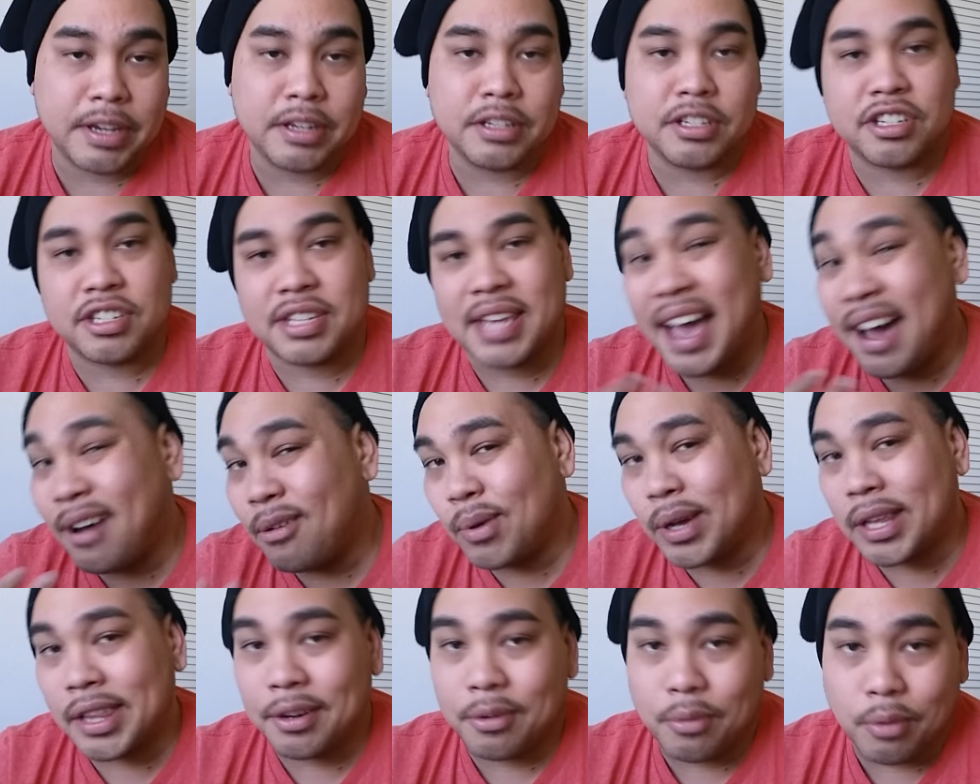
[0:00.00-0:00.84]
It just
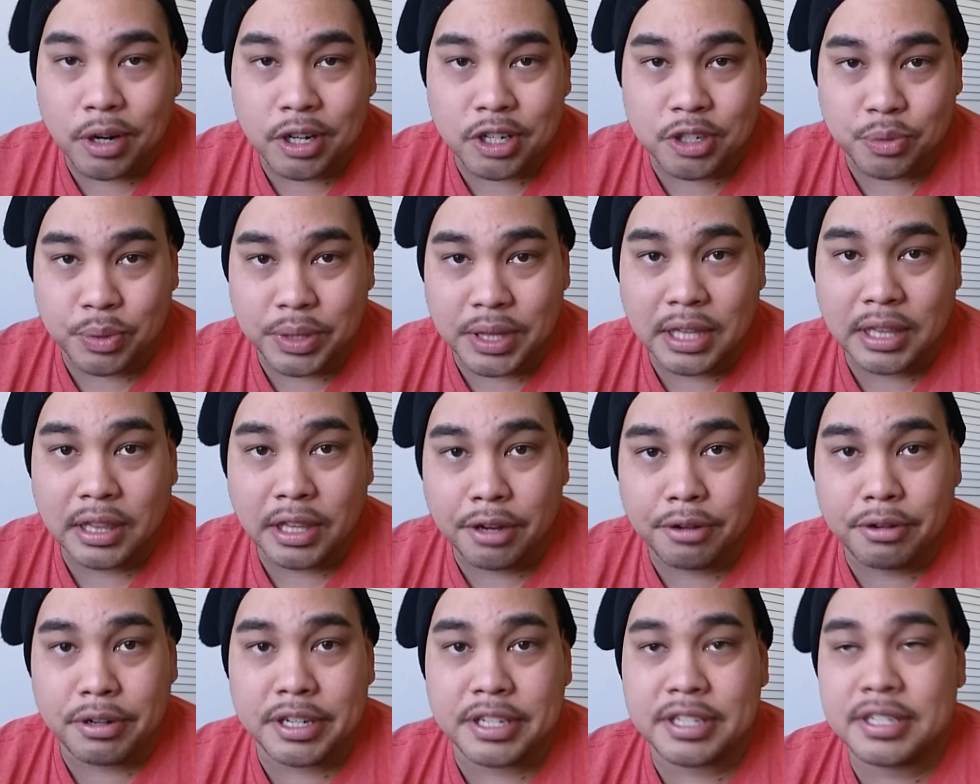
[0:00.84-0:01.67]
how well it works with the
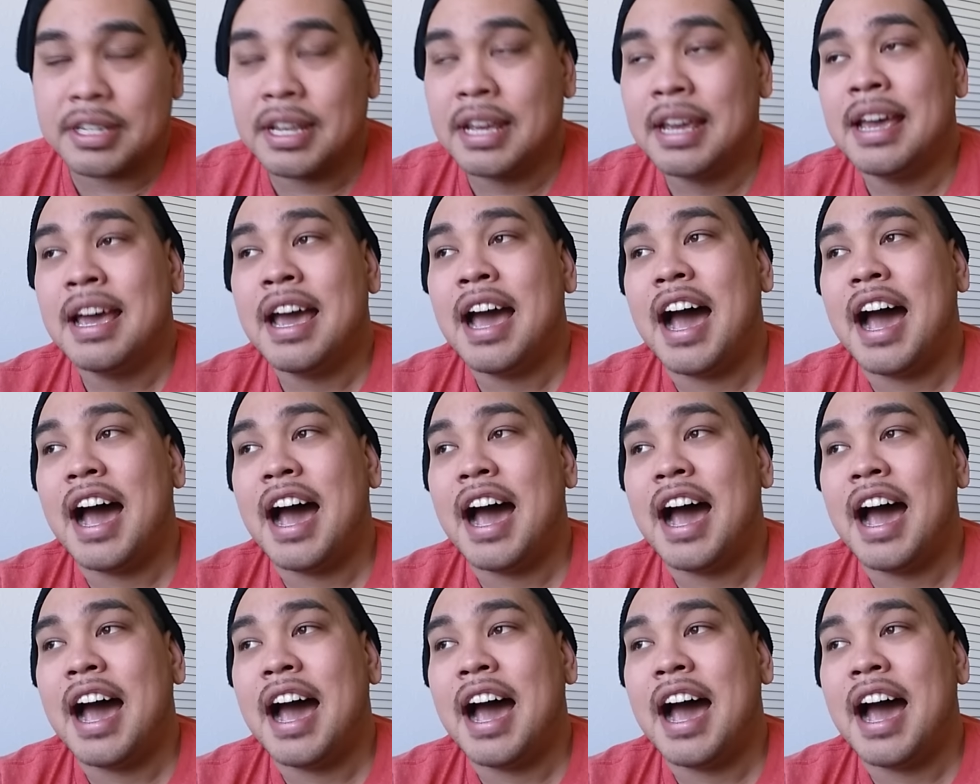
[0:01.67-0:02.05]
Lotus.